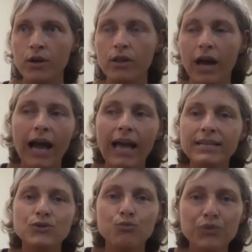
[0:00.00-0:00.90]
it's
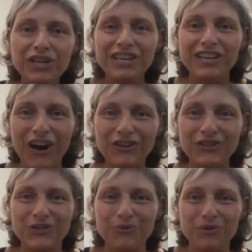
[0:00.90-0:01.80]
really hard
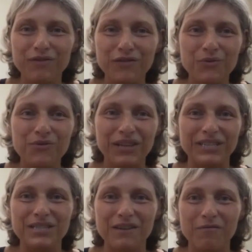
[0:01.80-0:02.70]
to refute
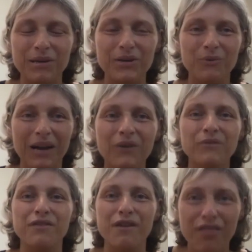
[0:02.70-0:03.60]
things that have been around
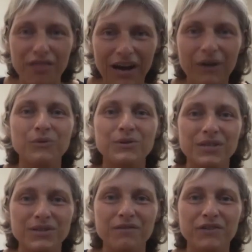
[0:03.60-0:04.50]
for
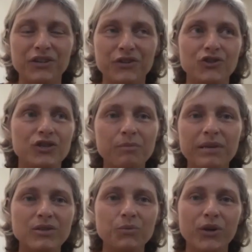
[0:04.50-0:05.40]
thousands of years just yeah.
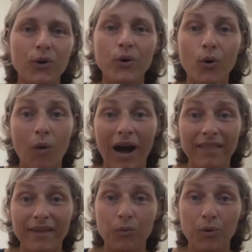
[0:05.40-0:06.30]
because we don't know why
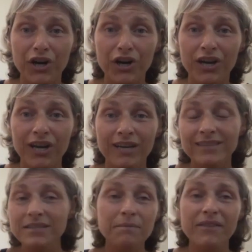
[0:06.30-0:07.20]
they work
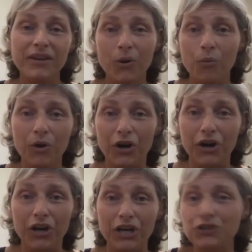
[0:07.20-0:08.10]
doesn't mean they don't work.
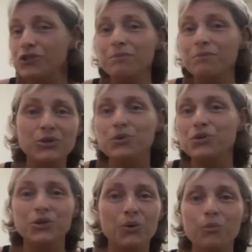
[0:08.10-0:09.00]
It just means we're
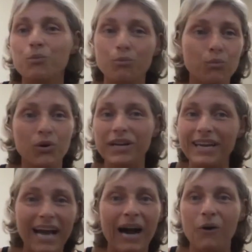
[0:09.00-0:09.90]
still
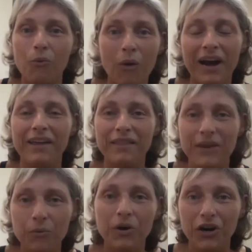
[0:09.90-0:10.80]
working out why
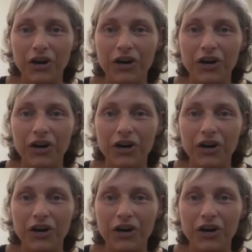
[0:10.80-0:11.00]
they work.